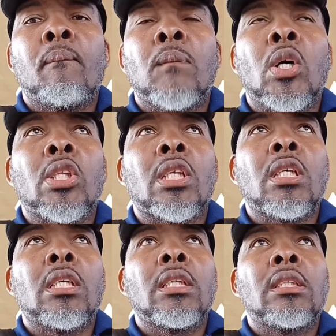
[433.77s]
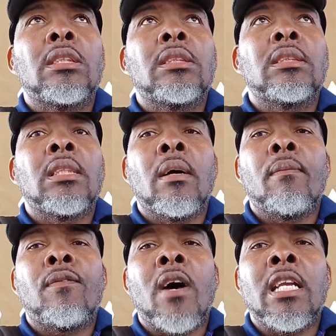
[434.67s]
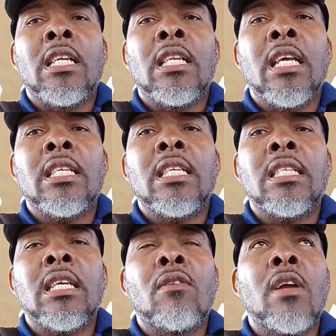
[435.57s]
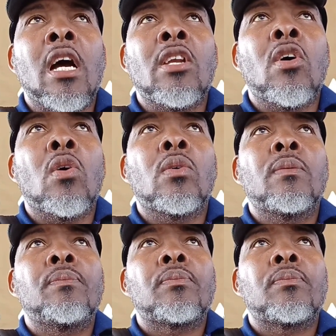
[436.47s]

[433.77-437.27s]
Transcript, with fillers: But them find it necessary, I know.